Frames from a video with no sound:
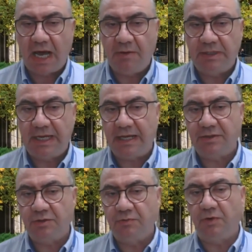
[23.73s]
I would
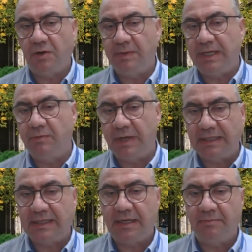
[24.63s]
like to
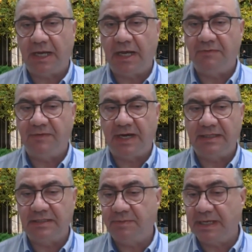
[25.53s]
welcome
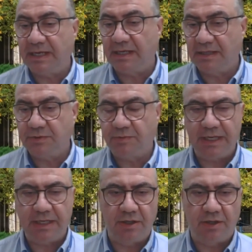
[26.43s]
this
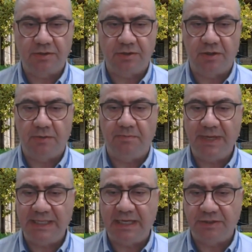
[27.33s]
week Doctor
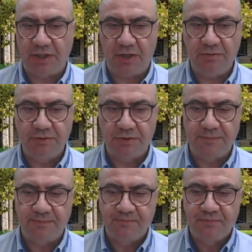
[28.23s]
Bidda Jones,
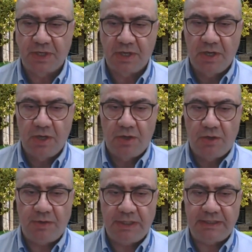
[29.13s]

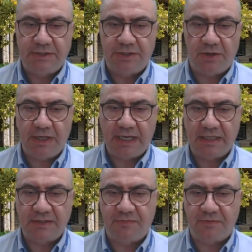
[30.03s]
who is joining
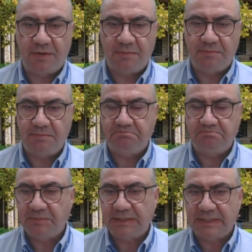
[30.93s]
us from
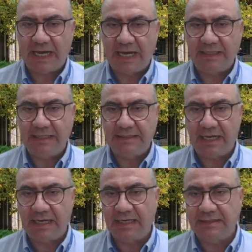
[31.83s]
slightly
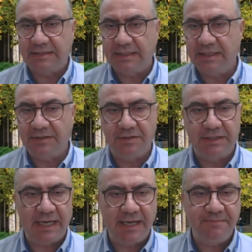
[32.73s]
sunnier Sydney
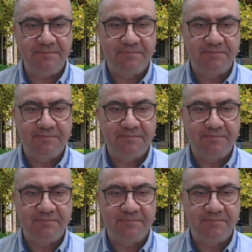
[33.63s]
today.